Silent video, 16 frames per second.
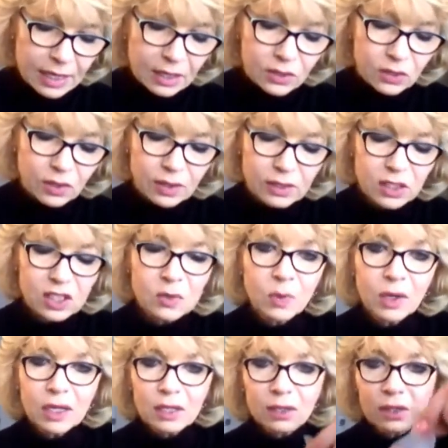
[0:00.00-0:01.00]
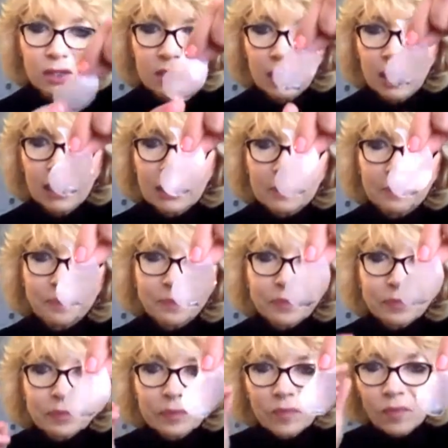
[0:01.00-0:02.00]
So this is what it looks like.
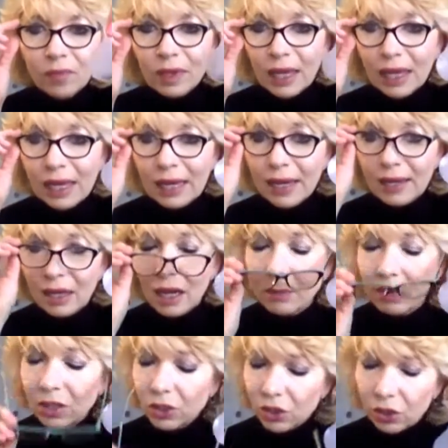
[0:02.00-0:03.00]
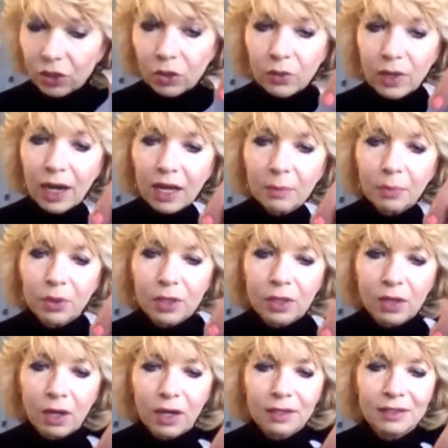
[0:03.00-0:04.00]
And I'm going to show you how to put it
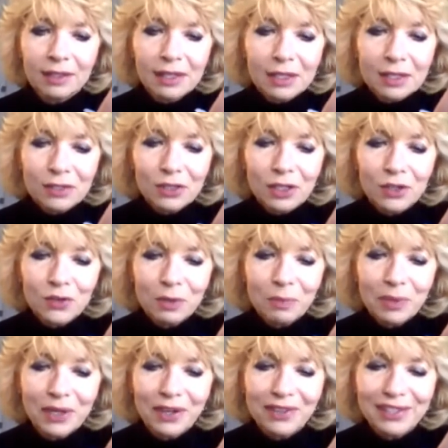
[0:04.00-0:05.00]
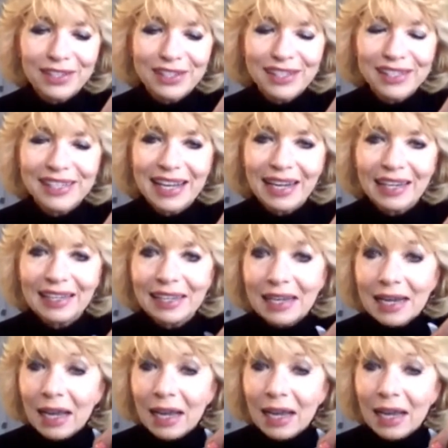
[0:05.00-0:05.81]
on. It's going to drip here in just a second.